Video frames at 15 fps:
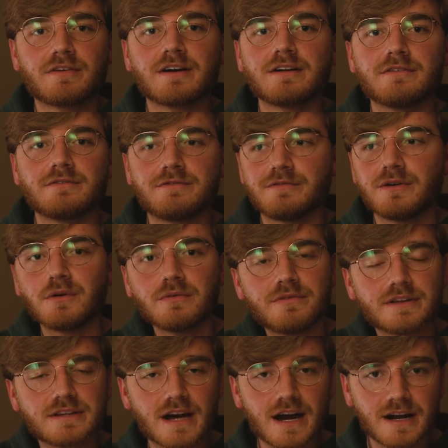fun of film
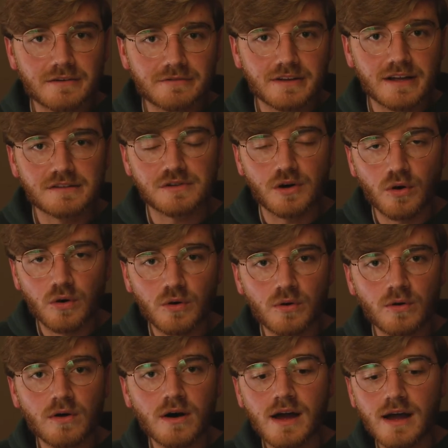photography as a
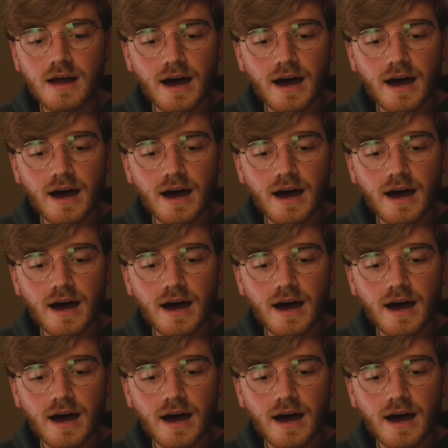whole.